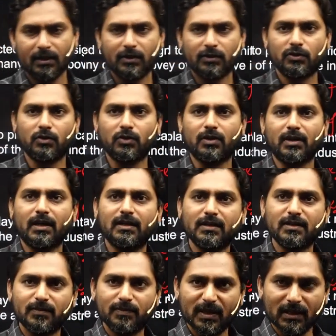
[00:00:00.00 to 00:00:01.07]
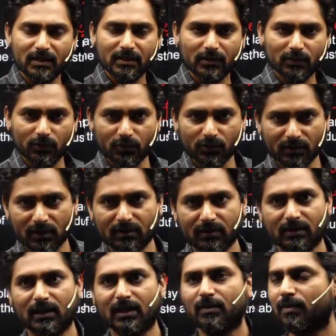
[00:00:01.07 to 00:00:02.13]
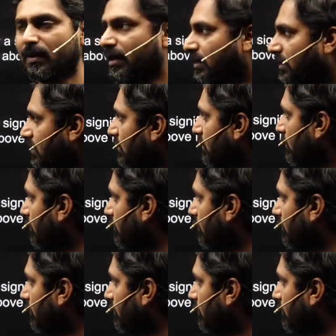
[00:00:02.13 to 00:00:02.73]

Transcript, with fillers: So it is being used in steel plants.